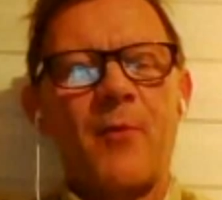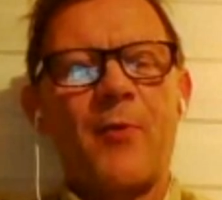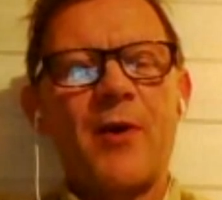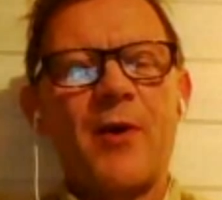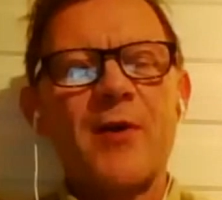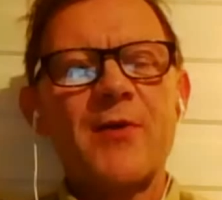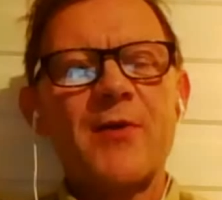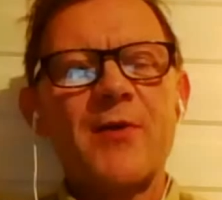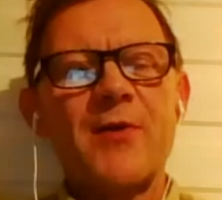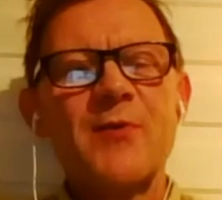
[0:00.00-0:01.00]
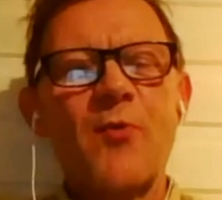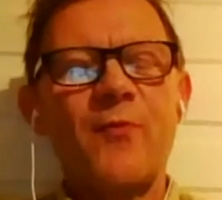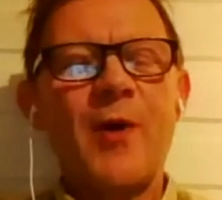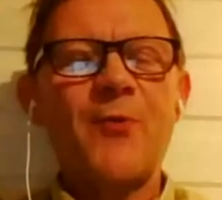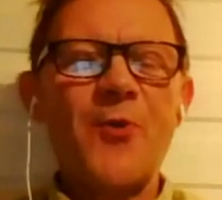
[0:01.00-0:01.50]
we are small.
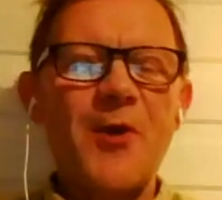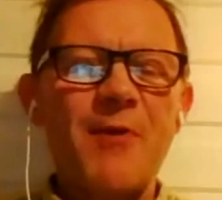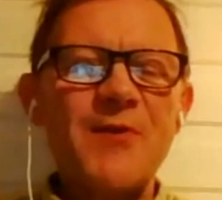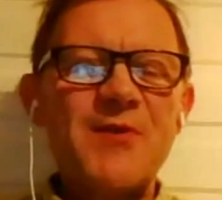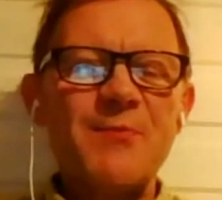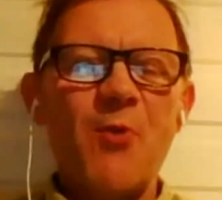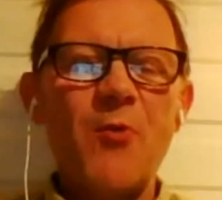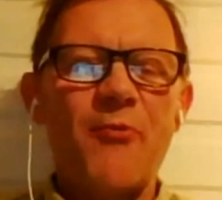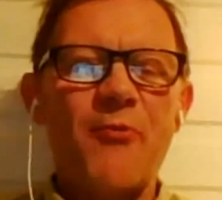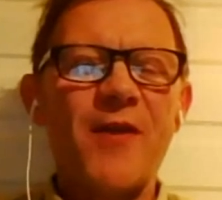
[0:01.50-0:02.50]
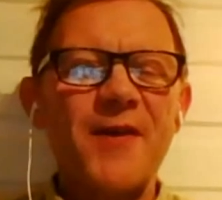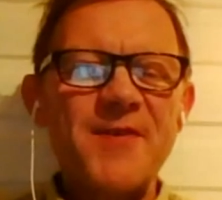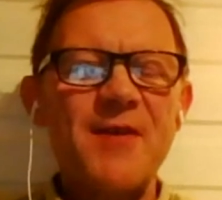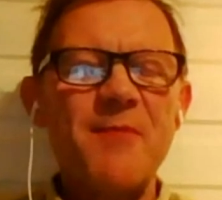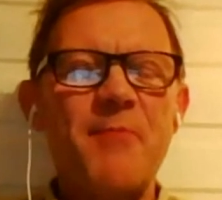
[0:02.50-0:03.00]
We are talking about small
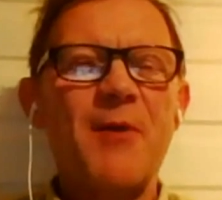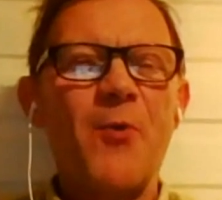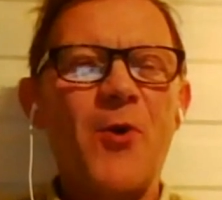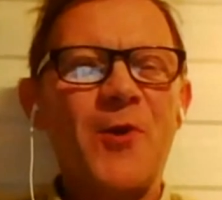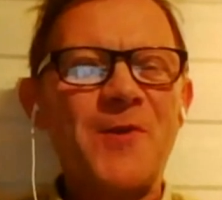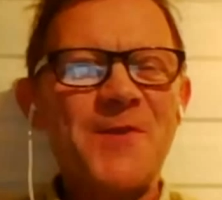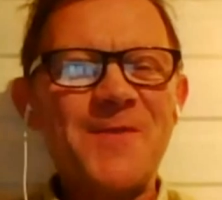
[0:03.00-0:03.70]
products in a big world.